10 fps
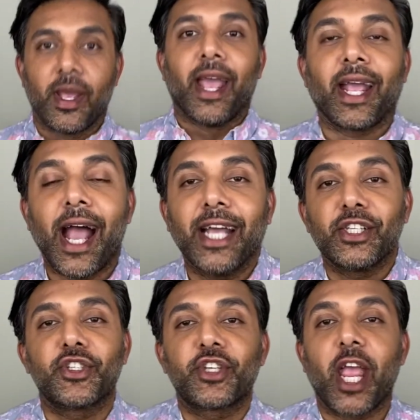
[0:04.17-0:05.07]
Hey guys,
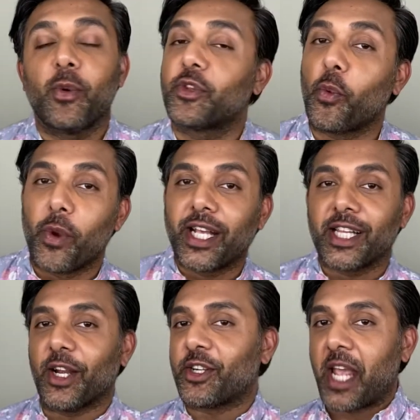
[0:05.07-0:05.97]
it's Shay with your weekly
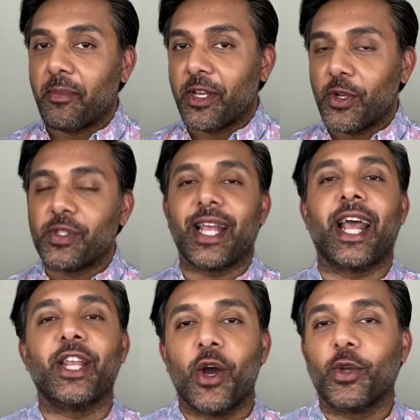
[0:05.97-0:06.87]
entertainment news, and I
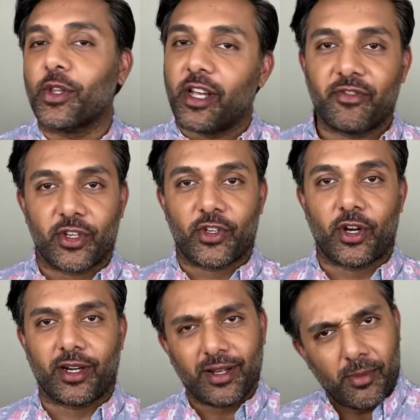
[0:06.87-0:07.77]
know you love this
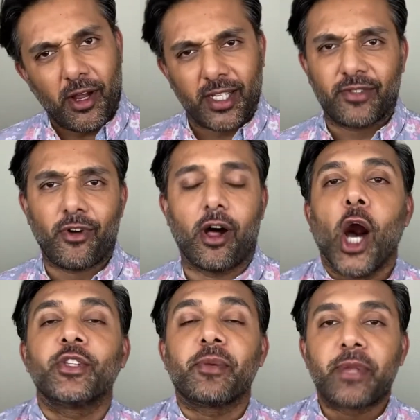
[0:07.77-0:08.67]
shirt. Come on, it's fall.
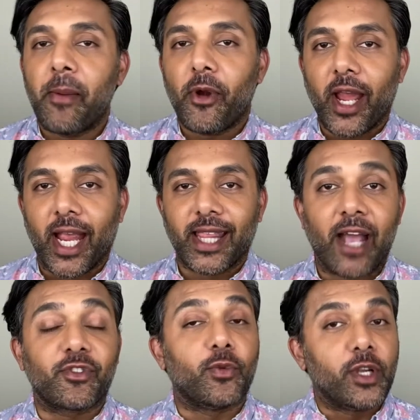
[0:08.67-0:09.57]
On September 8th,
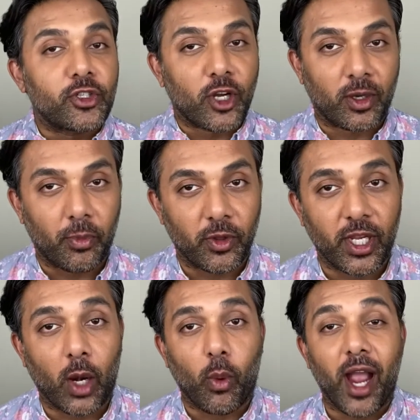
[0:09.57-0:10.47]
after Rhea Chakraborty
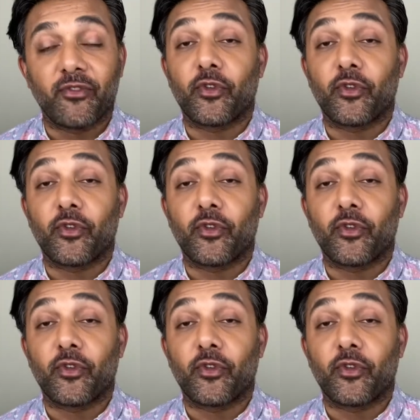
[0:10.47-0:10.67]
arrived